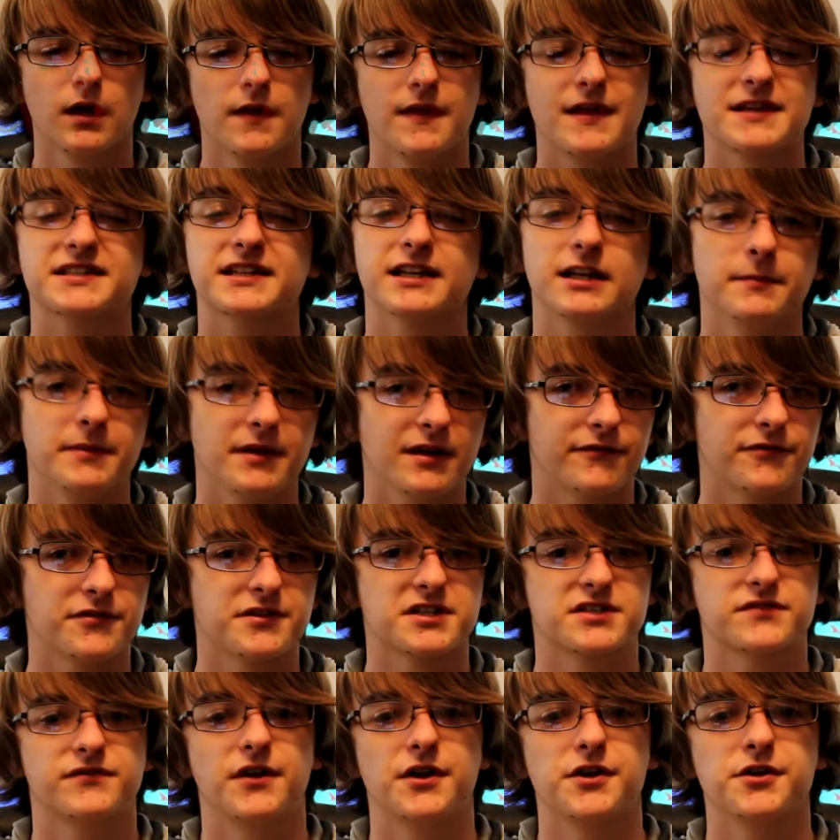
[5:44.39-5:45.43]
That's gonna be it for
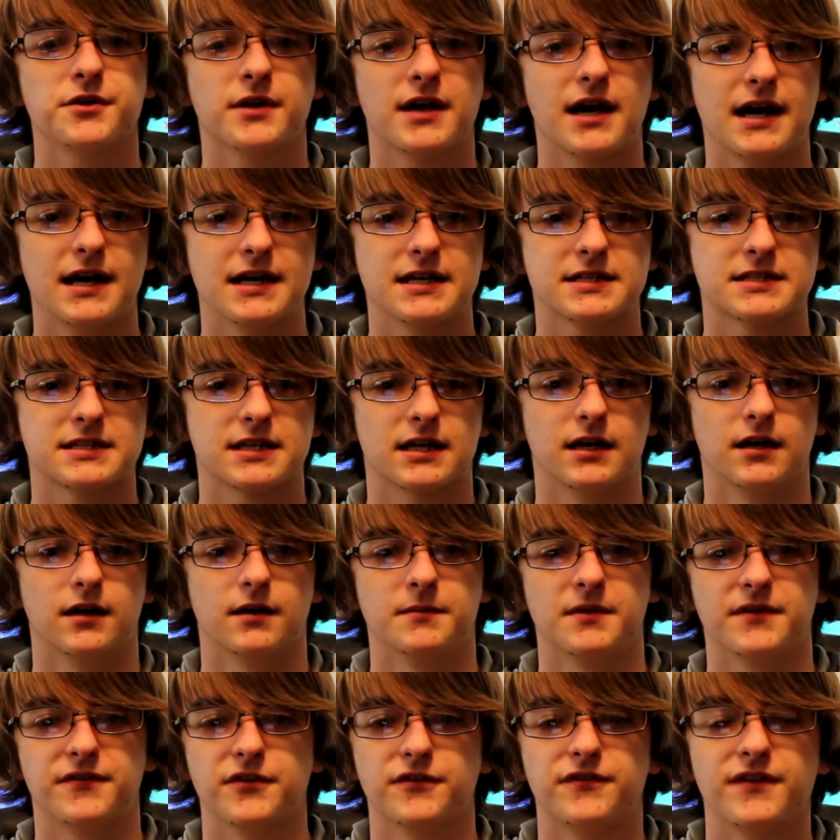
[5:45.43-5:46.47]
this video, guys.
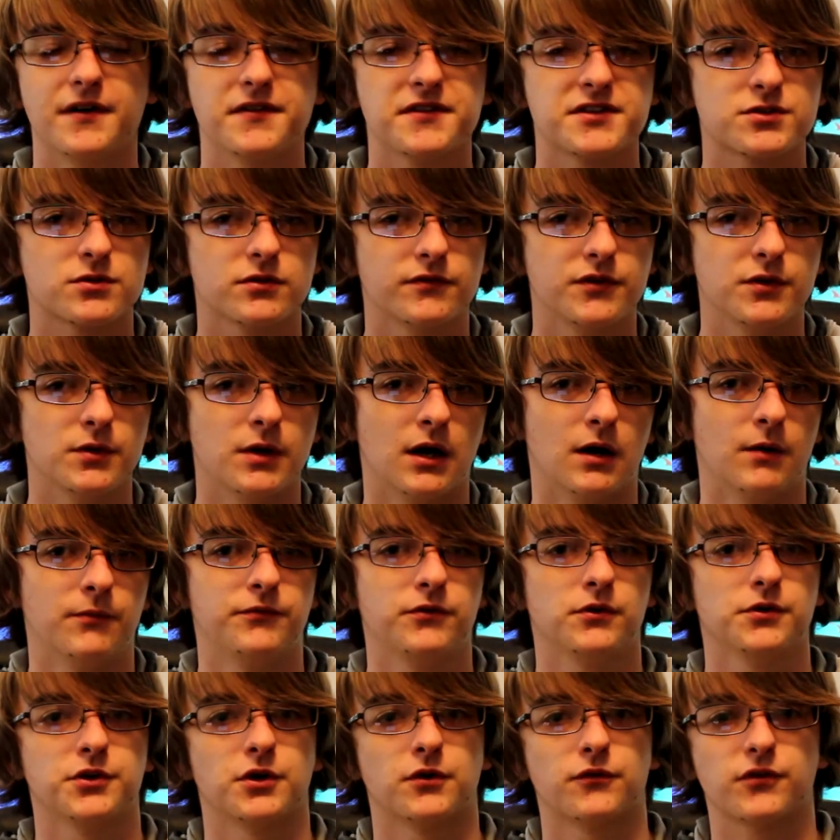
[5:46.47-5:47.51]
If you found this review
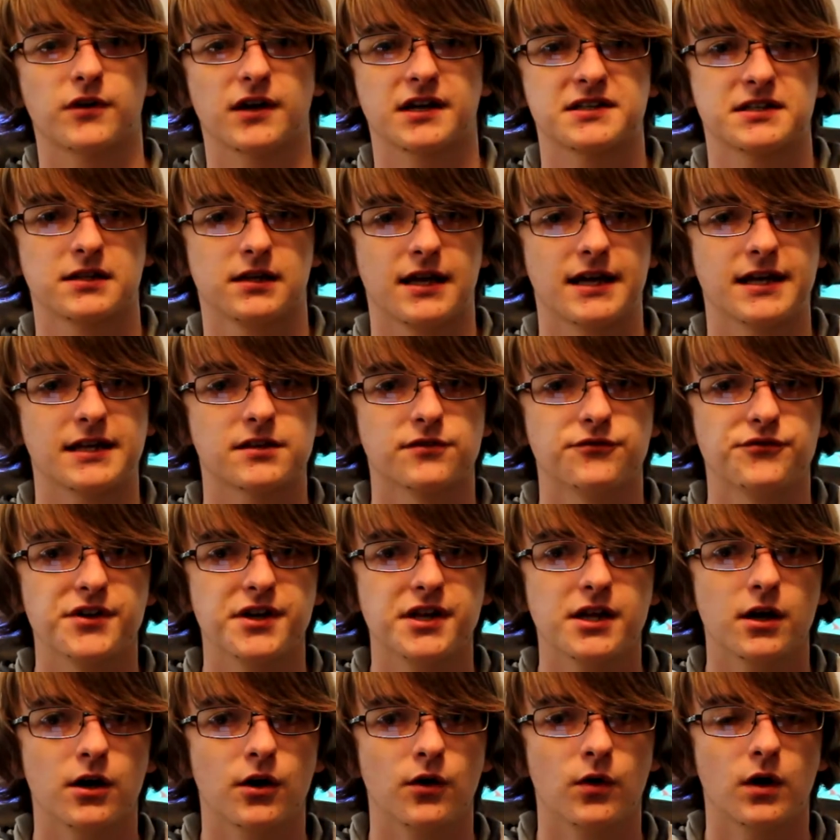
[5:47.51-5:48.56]
helpful, don't forget to like the
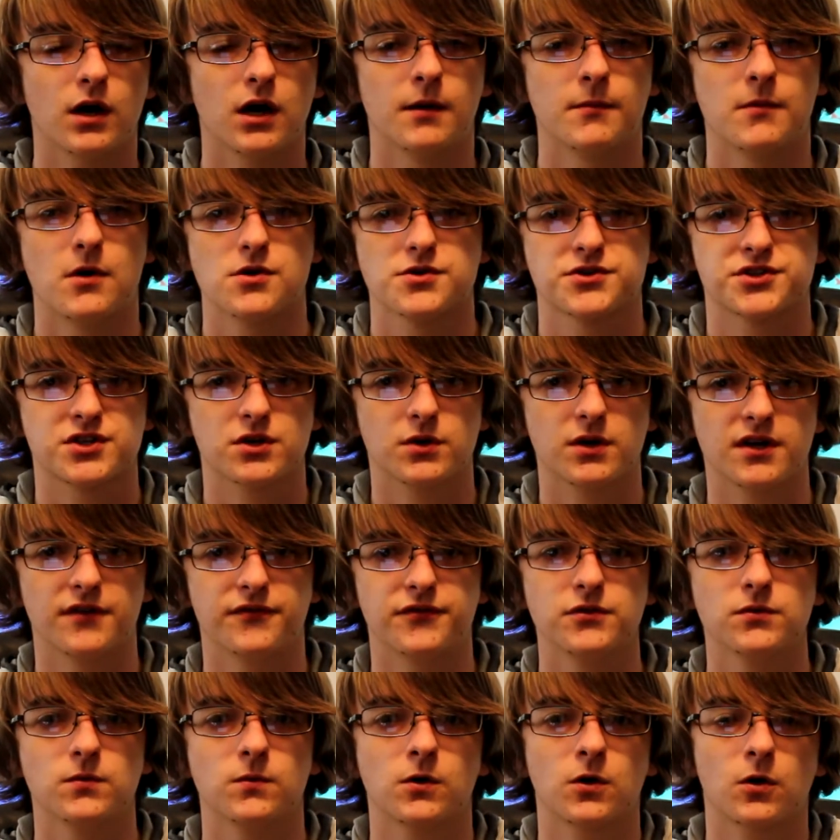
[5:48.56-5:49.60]
video. Also,
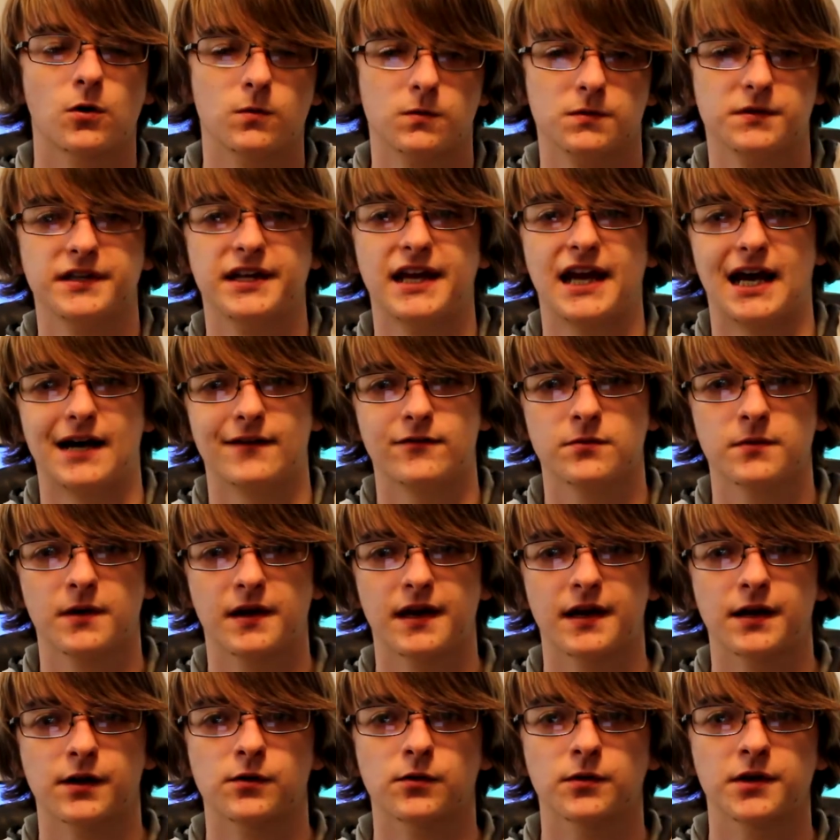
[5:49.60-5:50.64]
if you currently have a
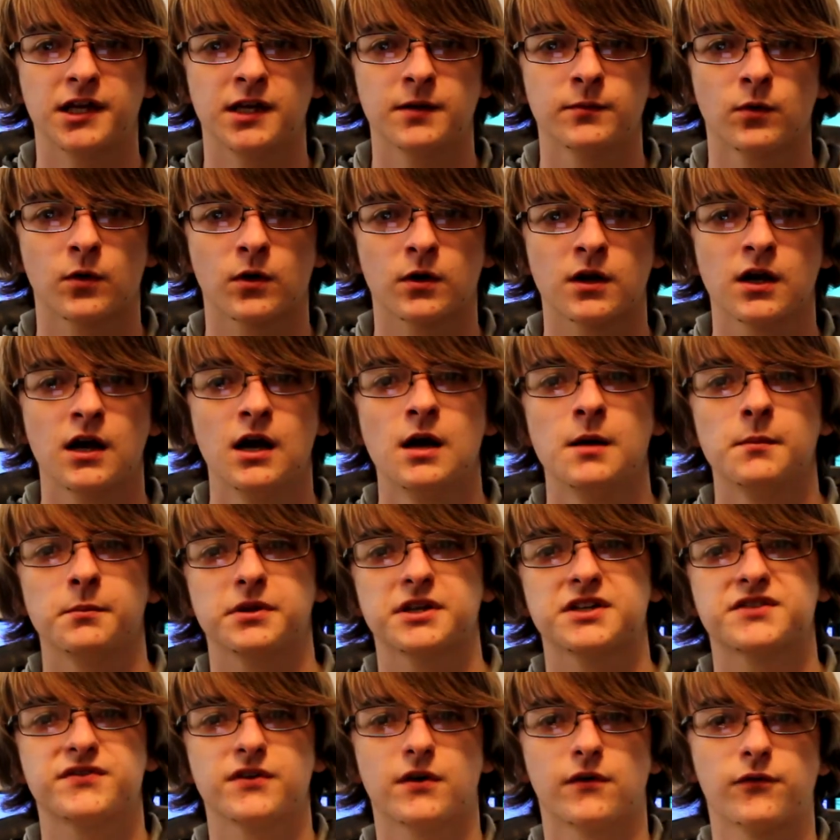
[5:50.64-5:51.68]
mechanical keyboard,
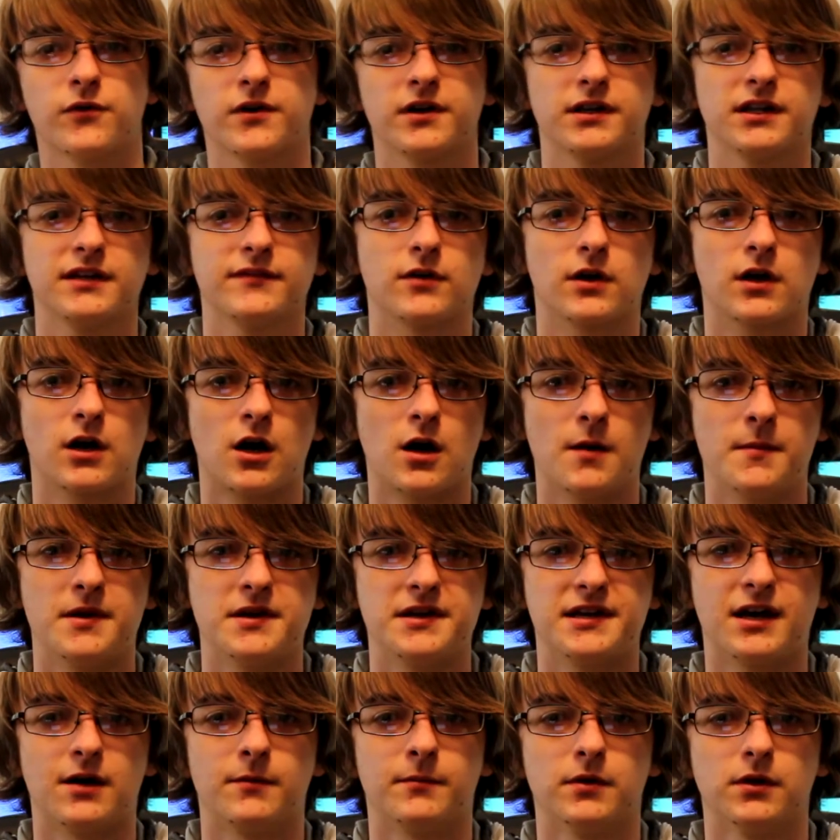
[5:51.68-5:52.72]
please feel free to leave a
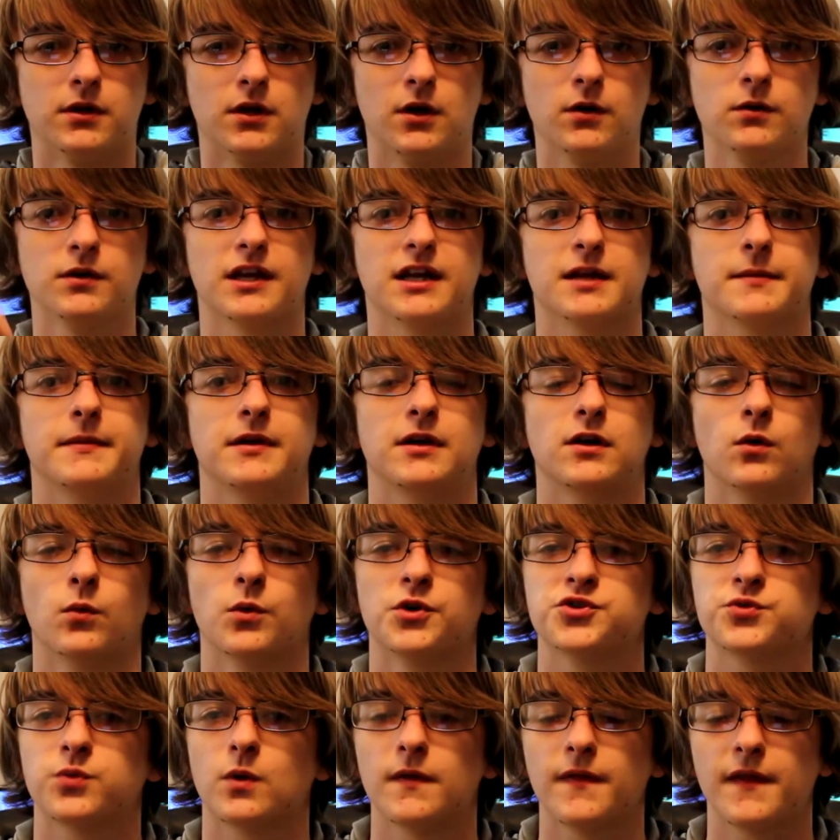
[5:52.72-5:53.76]
comment down below letting me know
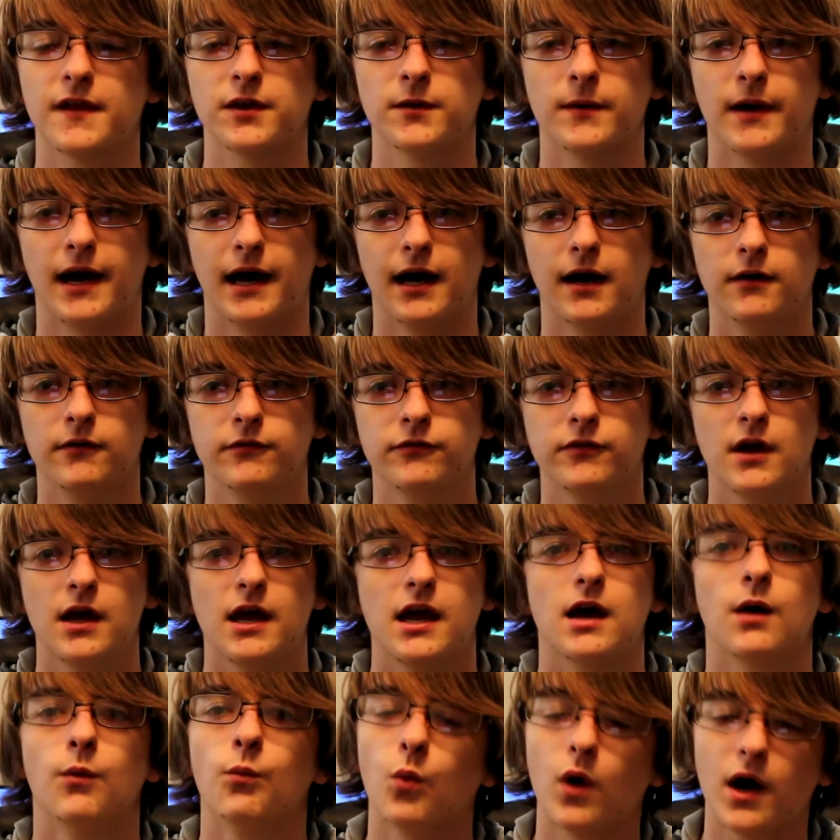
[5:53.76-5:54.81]
which one that you have
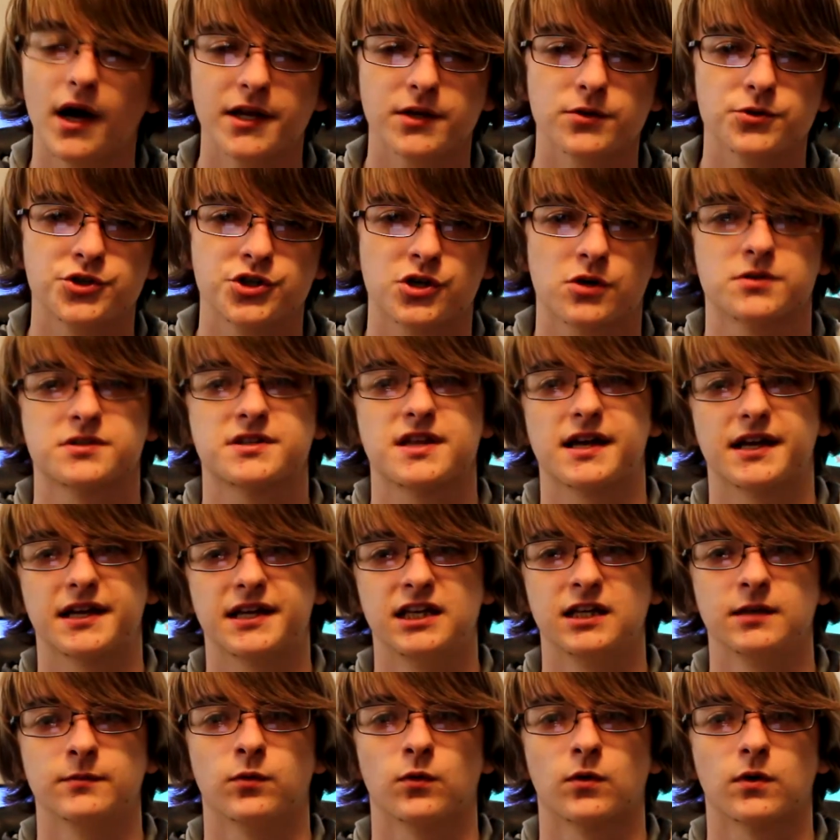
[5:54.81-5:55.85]
and why you chose that
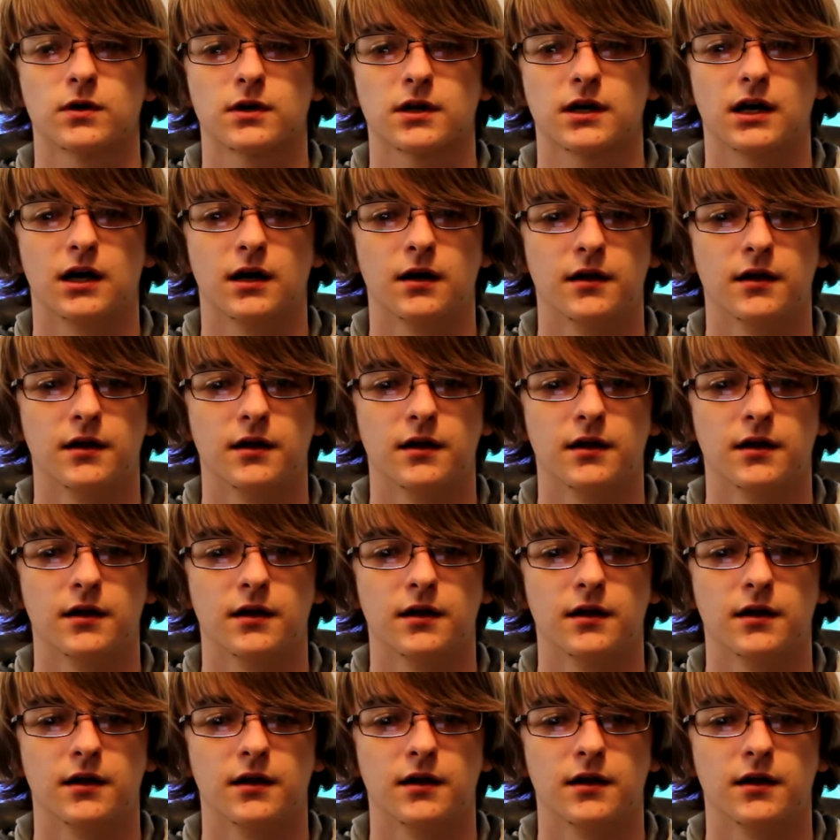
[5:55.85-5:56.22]
keyboard.